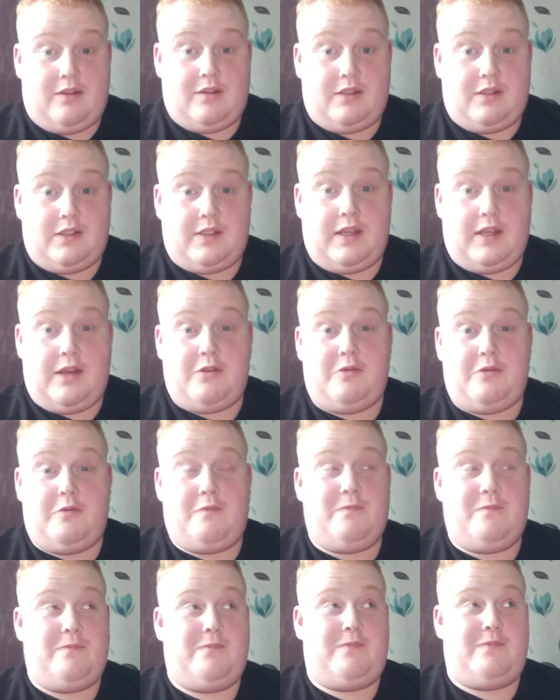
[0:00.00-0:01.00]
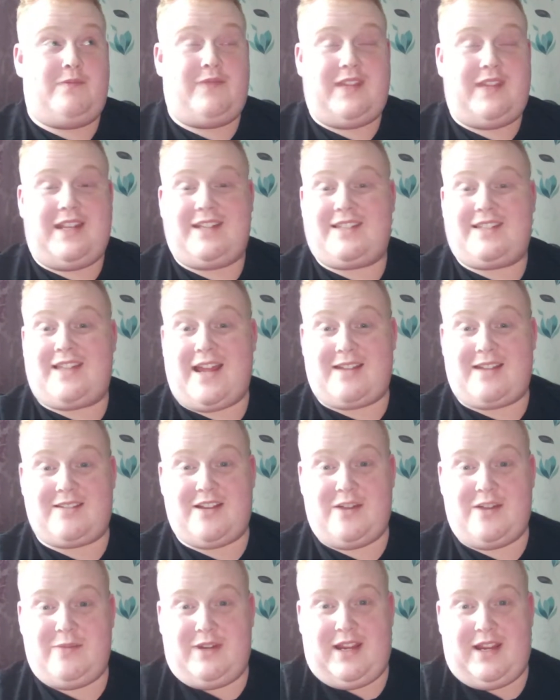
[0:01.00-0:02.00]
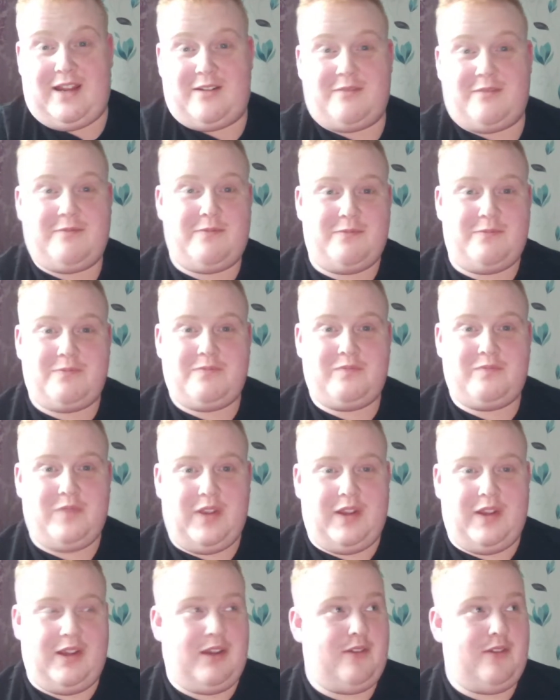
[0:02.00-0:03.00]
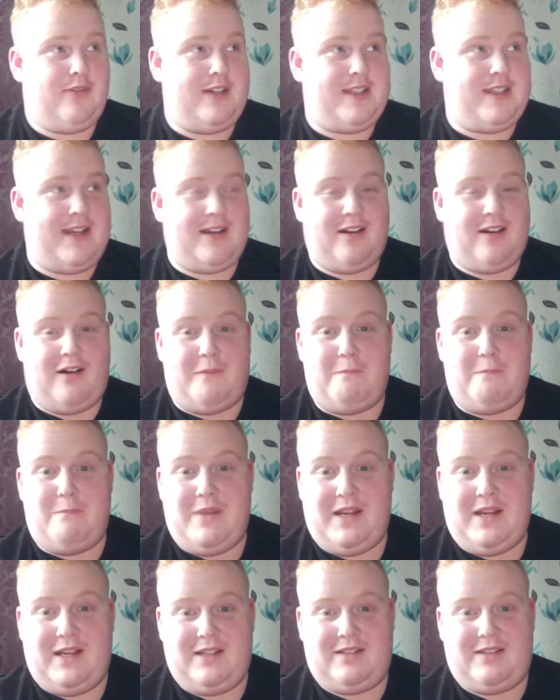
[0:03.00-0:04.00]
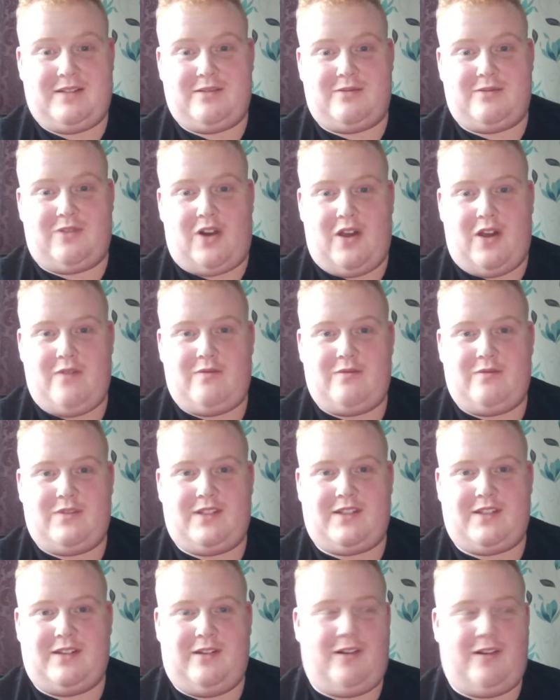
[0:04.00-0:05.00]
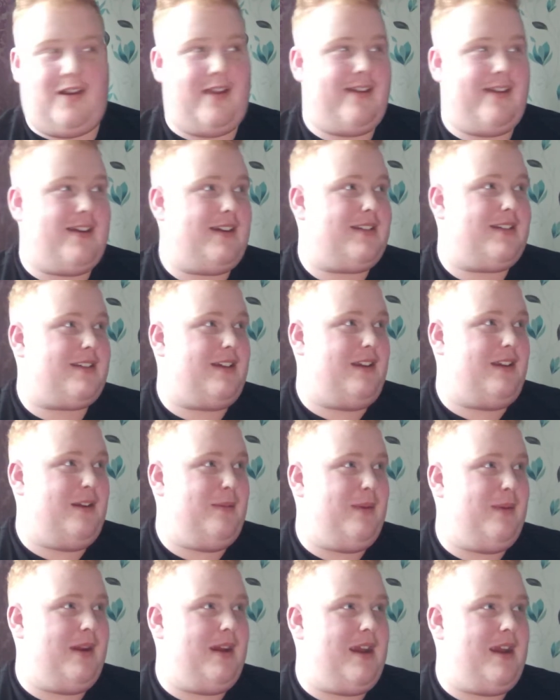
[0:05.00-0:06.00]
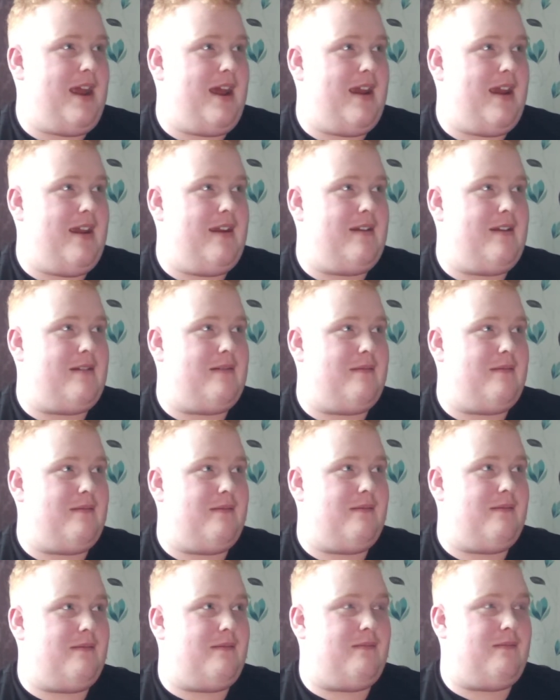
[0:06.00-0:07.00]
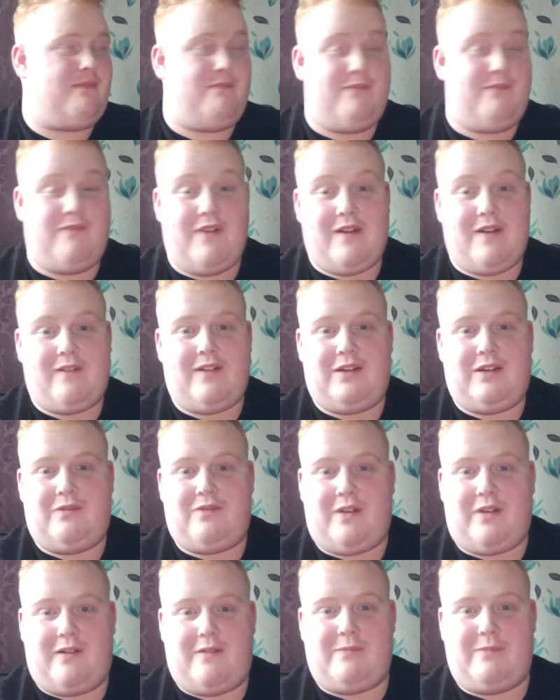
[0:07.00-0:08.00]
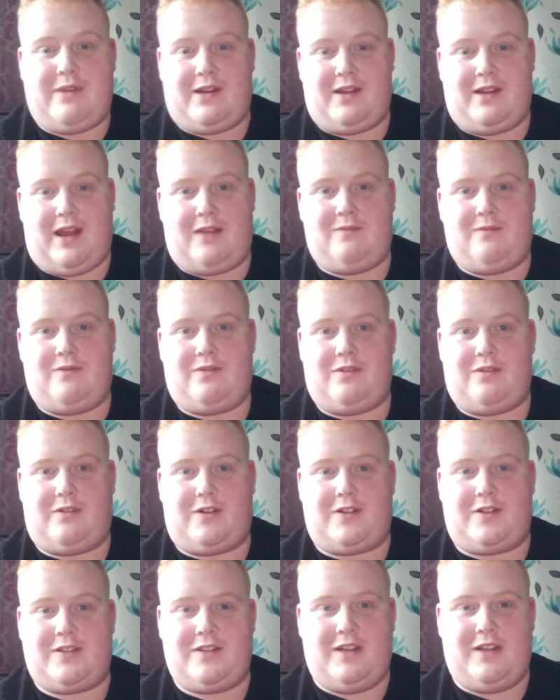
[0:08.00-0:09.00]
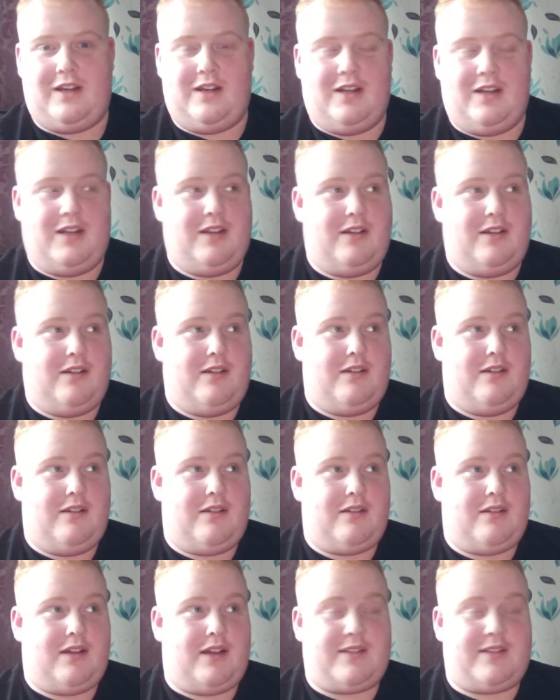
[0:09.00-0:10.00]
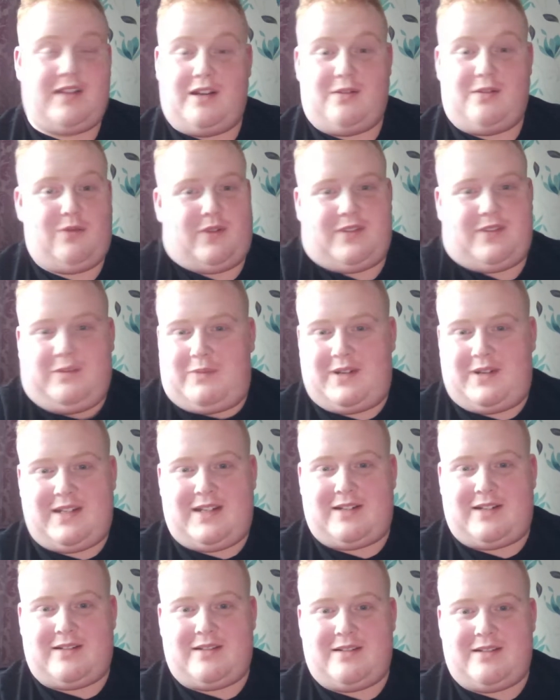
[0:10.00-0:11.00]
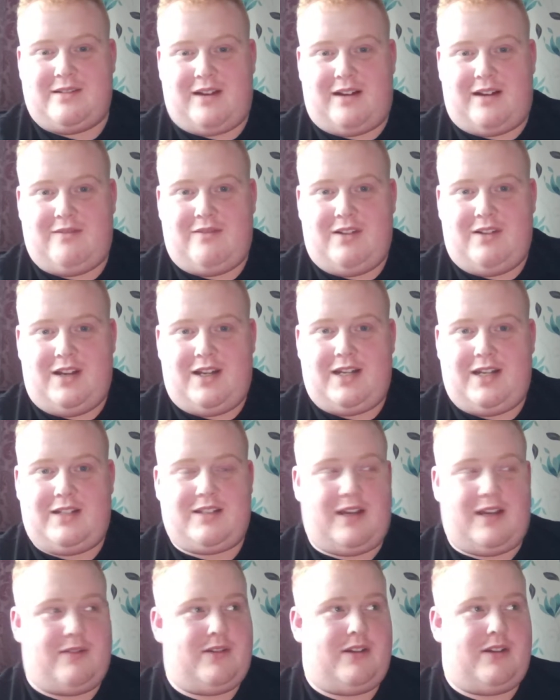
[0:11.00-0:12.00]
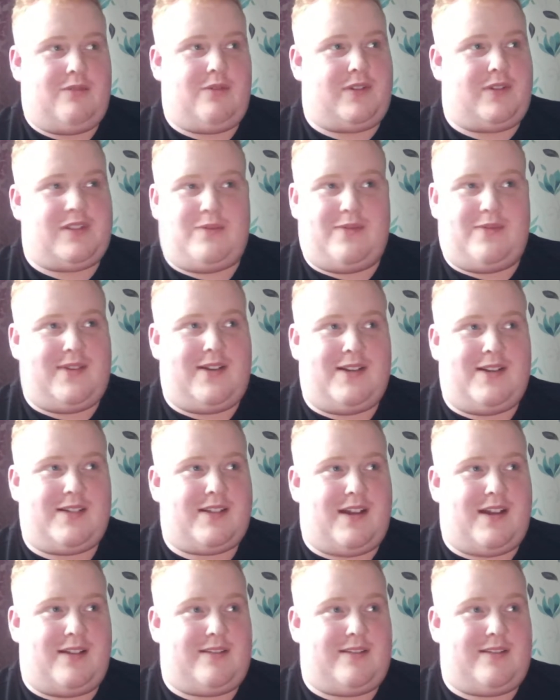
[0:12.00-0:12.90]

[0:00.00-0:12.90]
So, it's that time again. We take our biggest rivals tonight. It's going to be a very, very big game for us. I don't know what to predict. I really don't know what to predict. I,